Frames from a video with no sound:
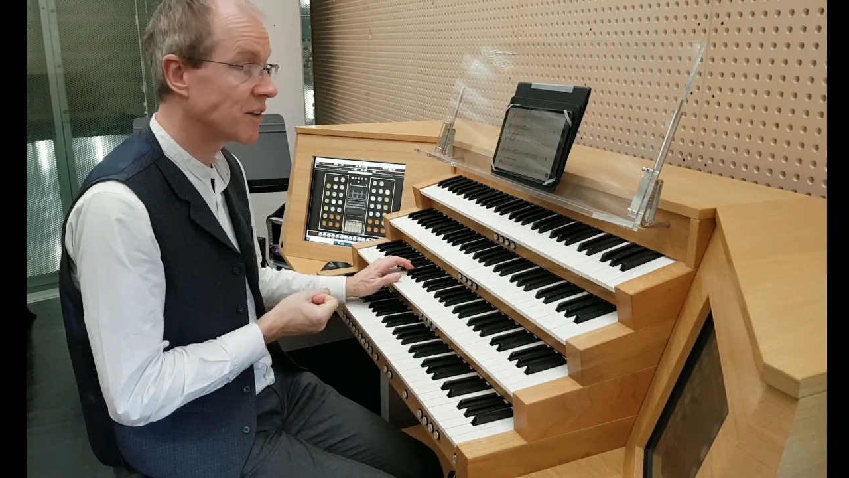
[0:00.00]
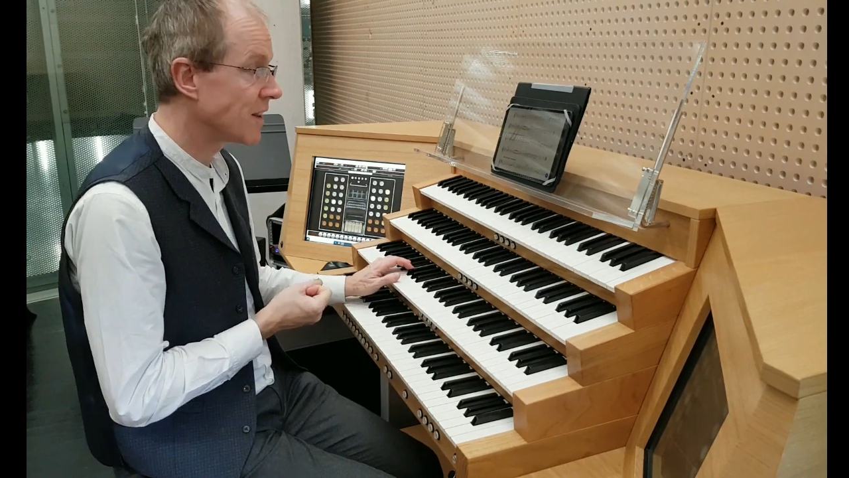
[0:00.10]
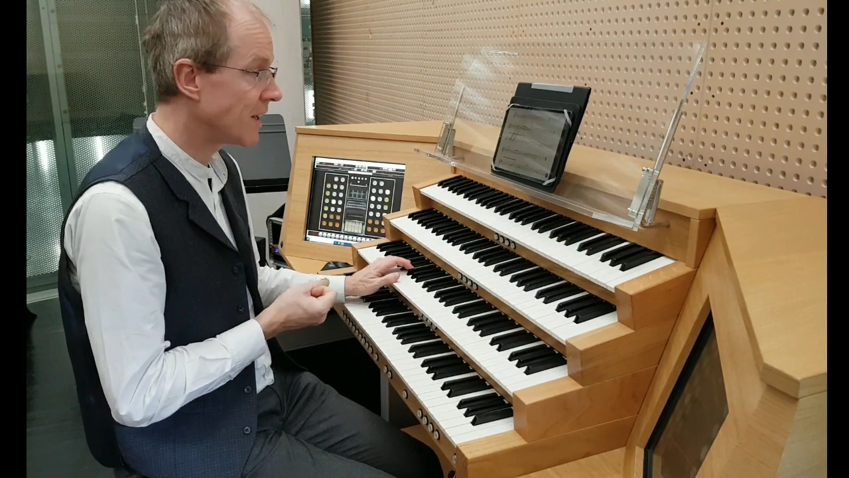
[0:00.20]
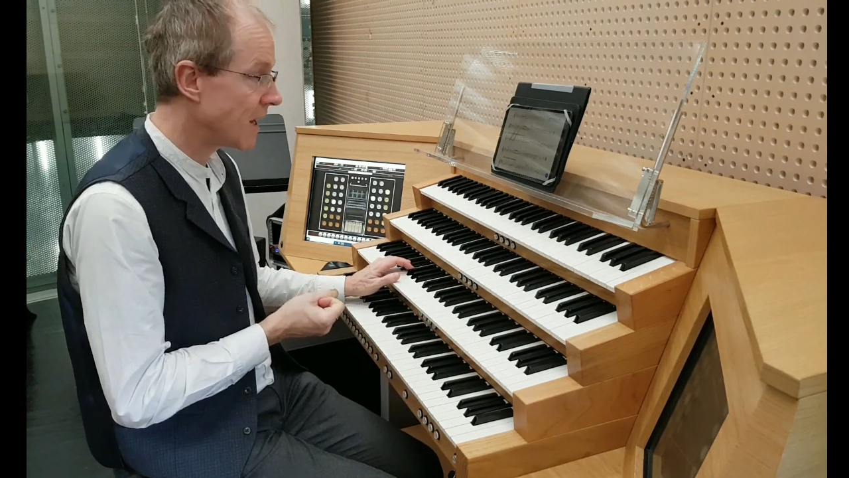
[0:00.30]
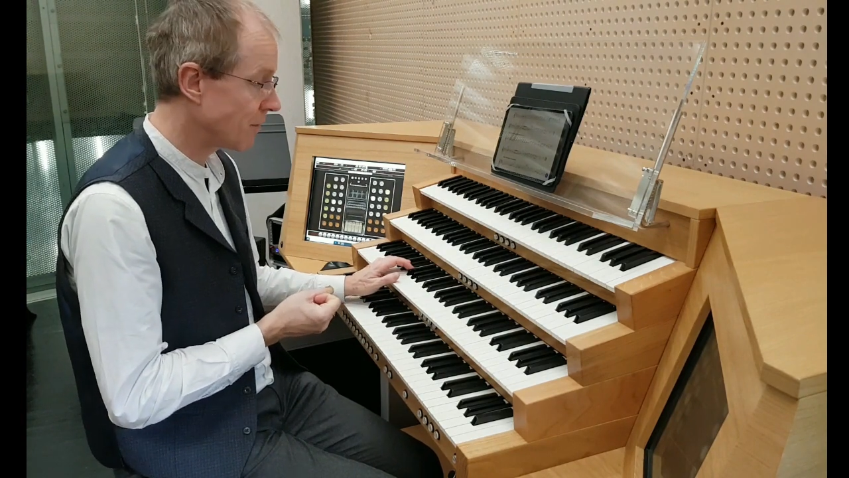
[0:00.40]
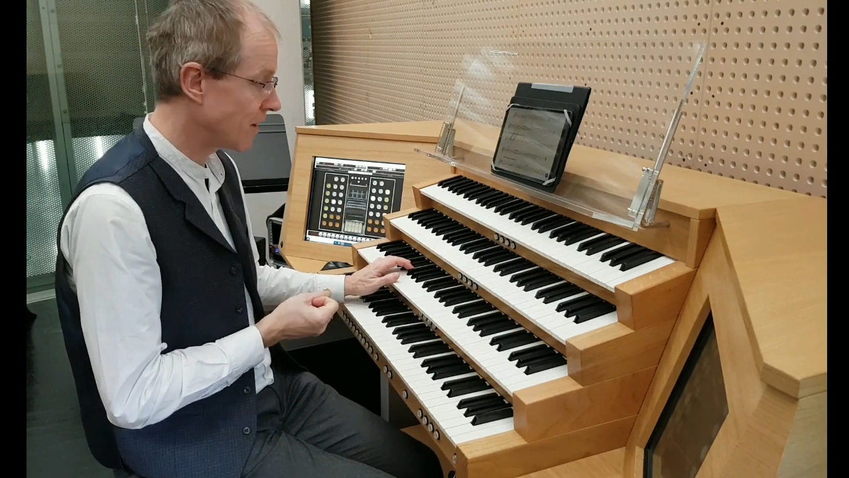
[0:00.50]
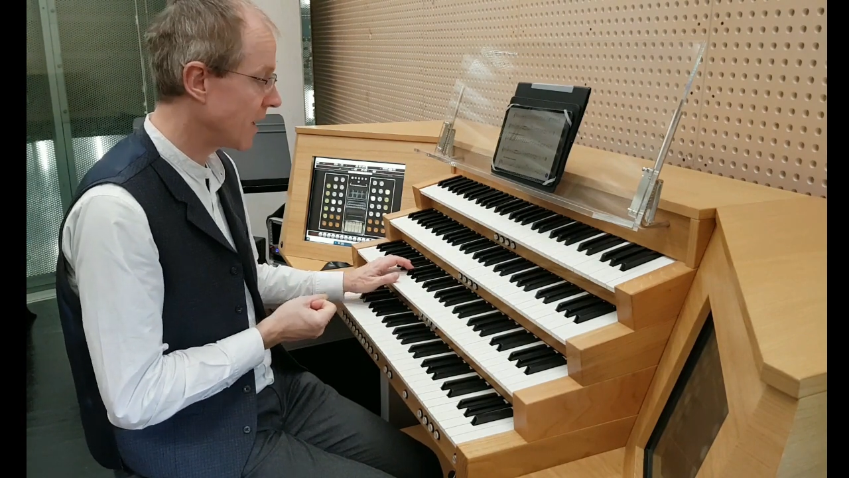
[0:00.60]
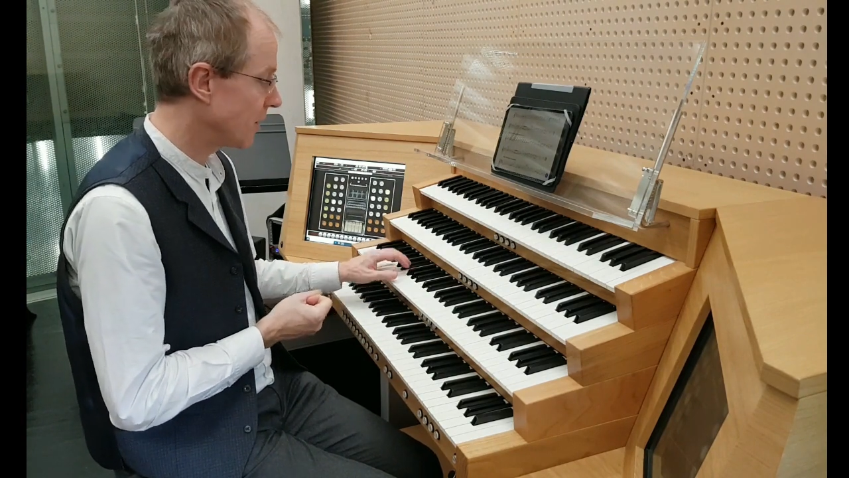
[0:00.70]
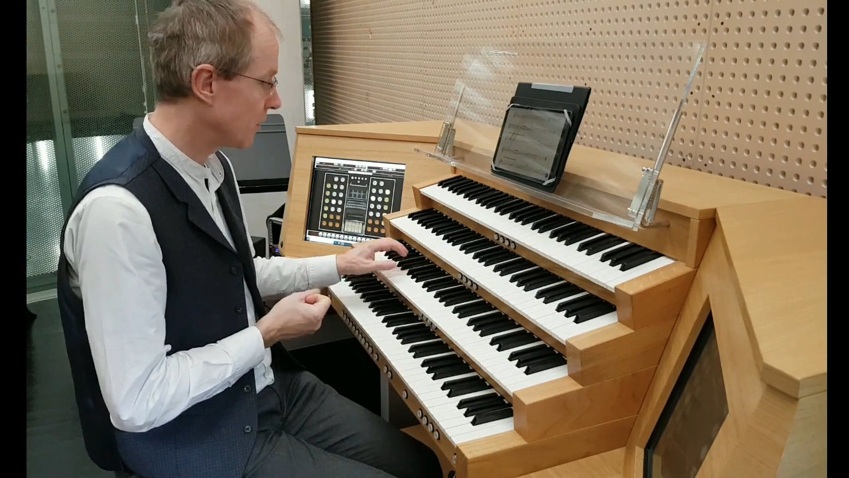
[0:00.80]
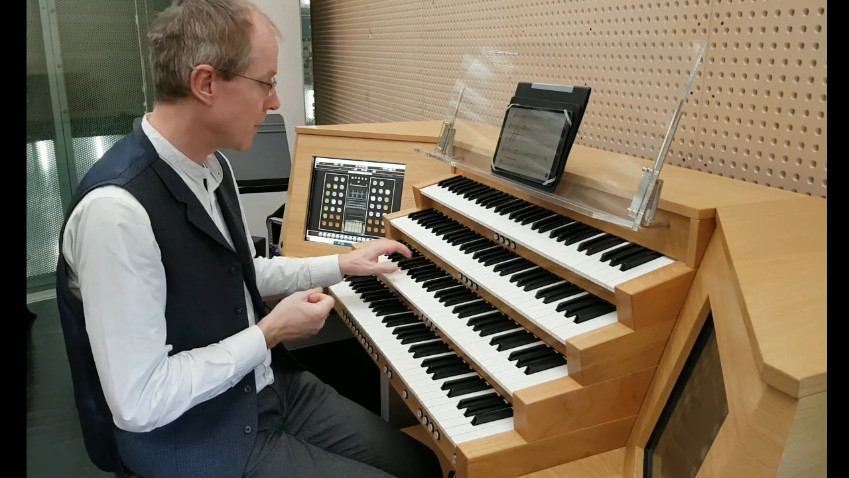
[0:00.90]
in the left
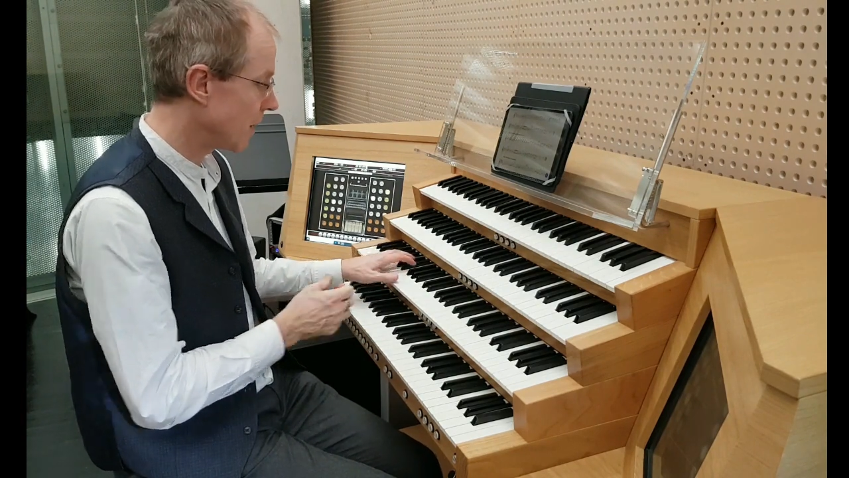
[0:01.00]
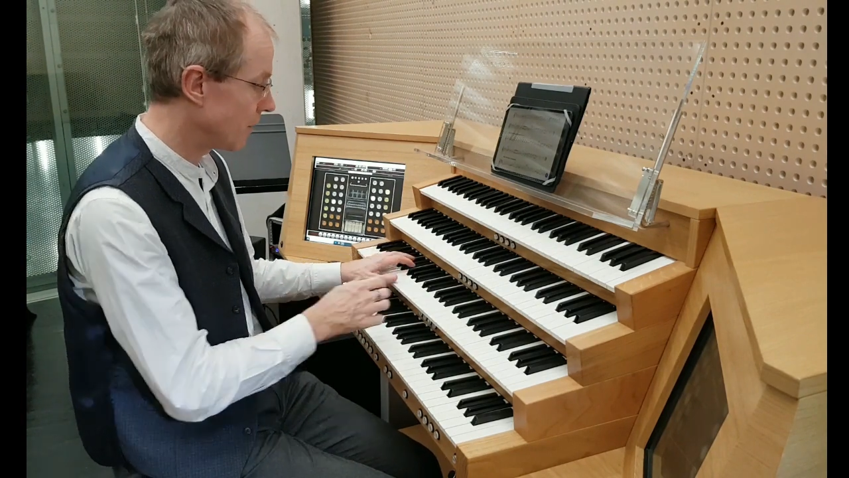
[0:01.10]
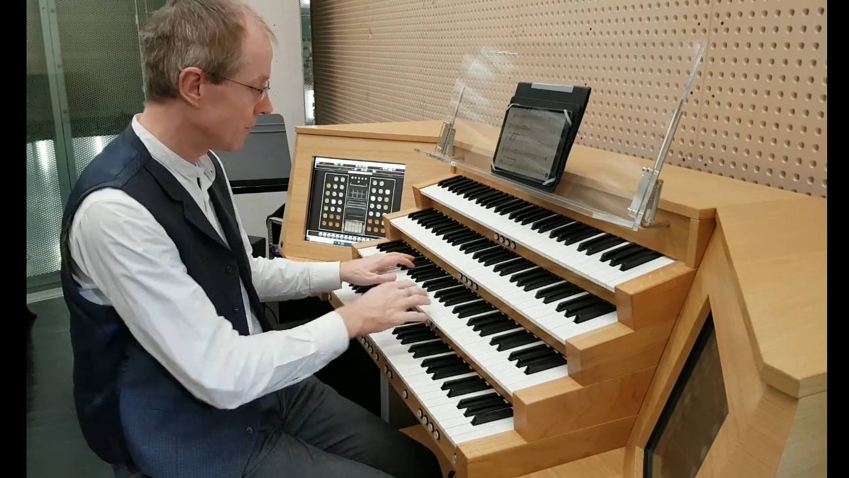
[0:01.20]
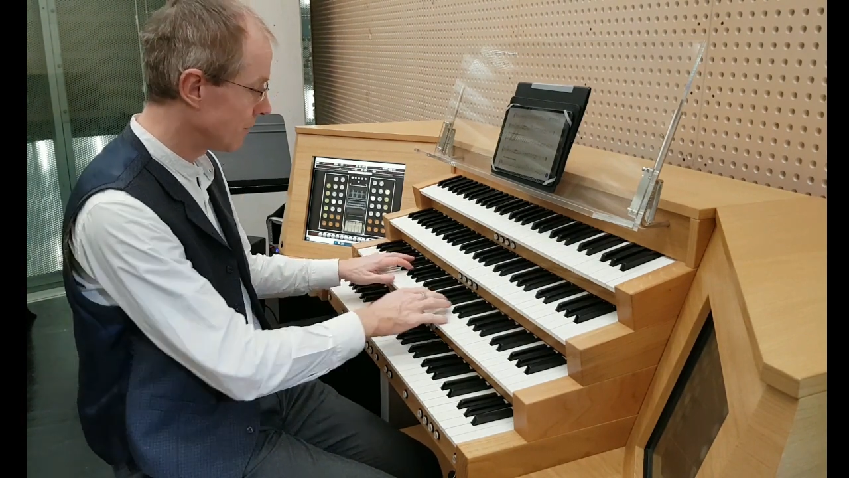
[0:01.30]
hand as well.